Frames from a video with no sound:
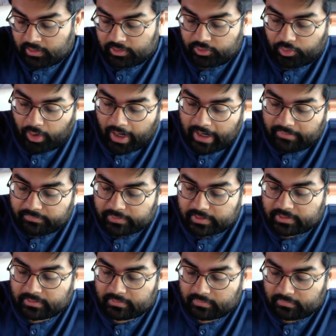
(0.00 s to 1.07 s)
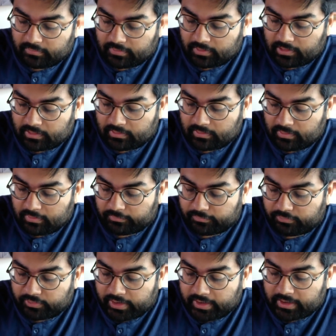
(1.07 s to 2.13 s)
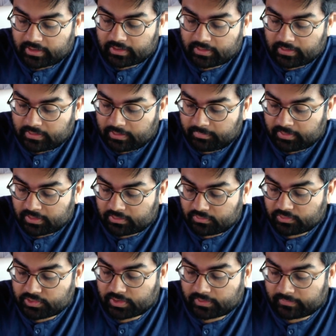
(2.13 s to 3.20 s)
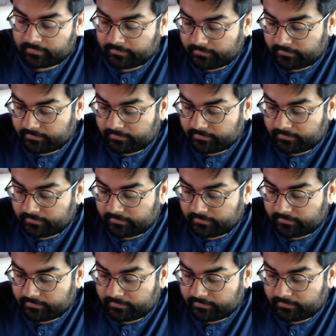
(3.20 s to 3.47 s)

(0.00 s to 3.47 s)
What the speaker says: you have a free 30-minute coaching.